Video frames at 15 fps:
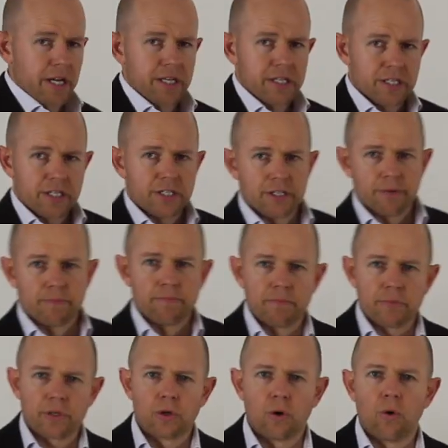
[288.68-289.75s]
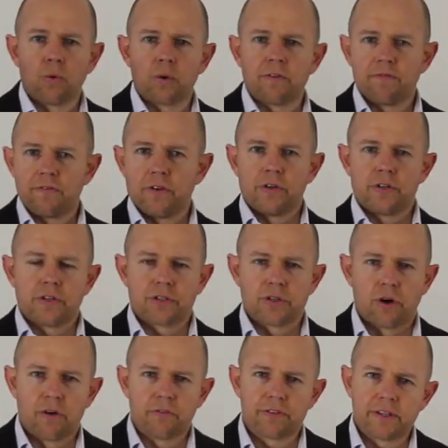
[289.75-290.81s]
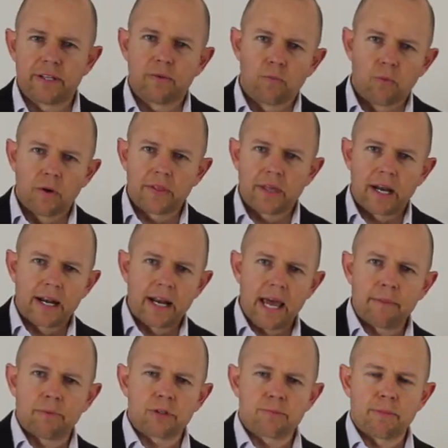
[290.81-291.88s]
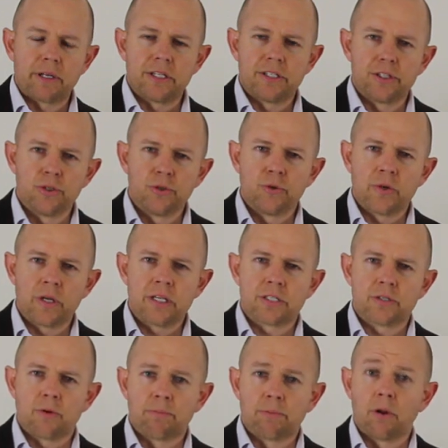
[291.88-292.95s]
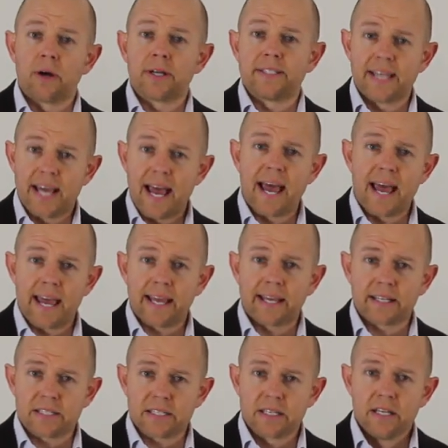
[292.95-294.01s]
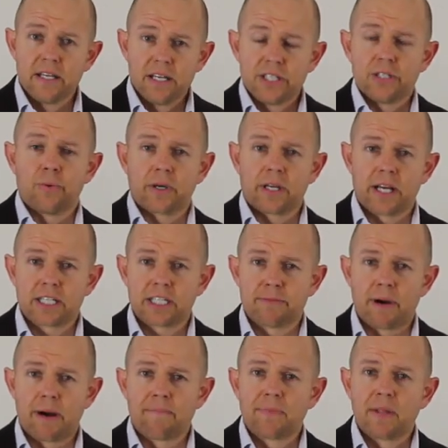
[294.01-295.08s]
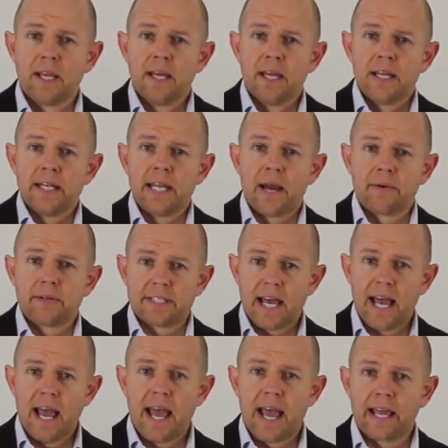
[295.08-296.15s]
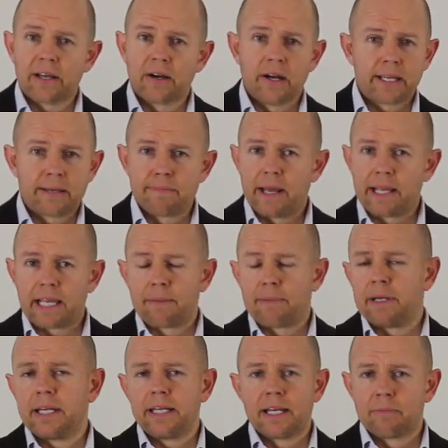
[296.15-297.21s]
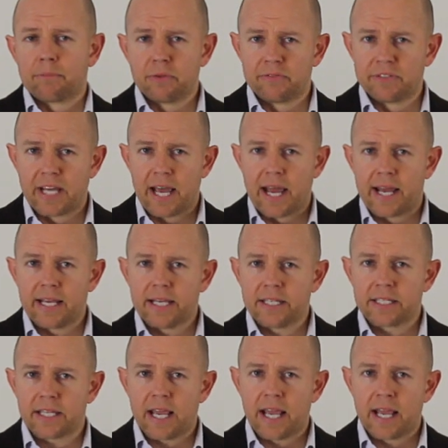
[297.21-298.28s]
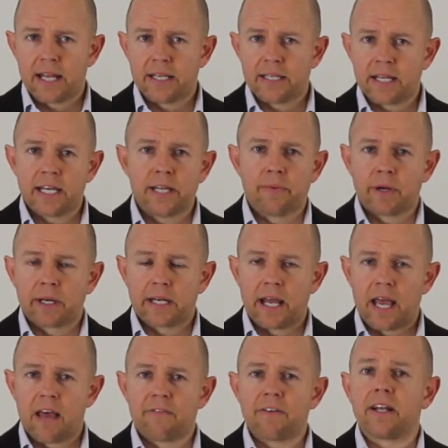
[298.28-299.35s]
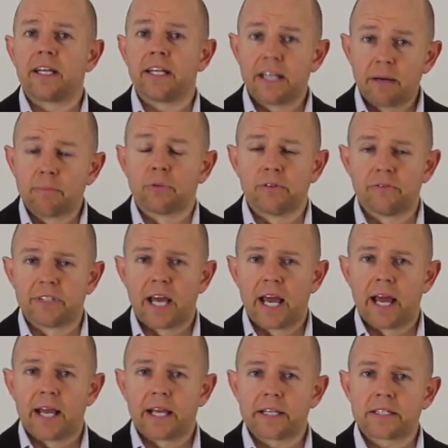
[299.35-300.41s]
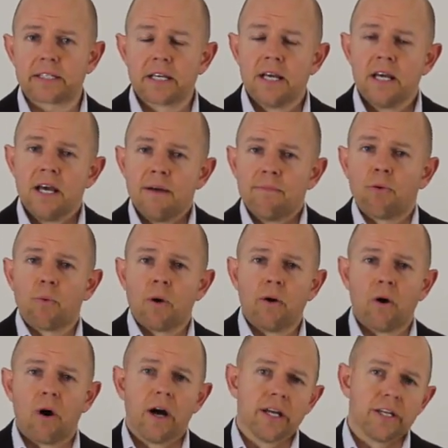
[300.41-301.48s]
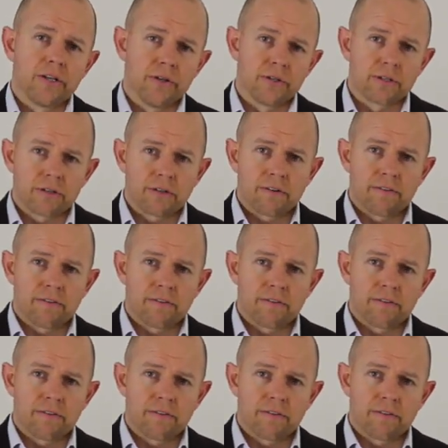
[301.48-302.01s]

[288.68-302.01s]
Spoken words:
a system called Infusionsoft, and what that enables me to do is to apply tags to a customer. Now, a tag, I can make up any number of tags and anyone can have any number of tags, but where I use it,